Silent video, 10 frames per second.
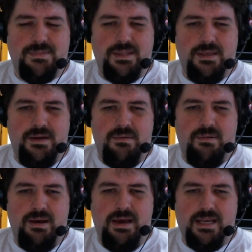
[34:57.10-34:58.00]
I don't know.
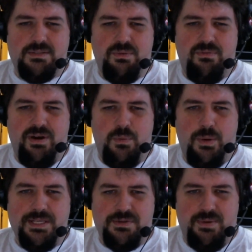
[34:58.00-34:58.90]
I guess we'll find
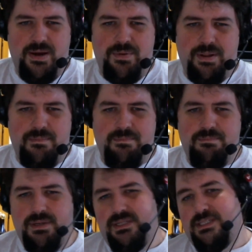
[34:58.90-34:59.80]
ways around it.
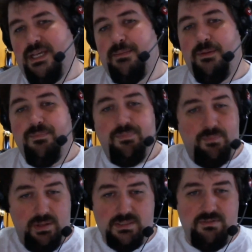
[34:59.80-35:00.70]
But in XAML,
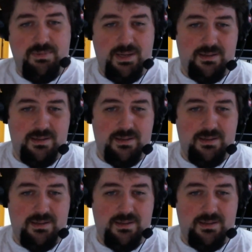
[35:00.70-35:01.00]
relative panel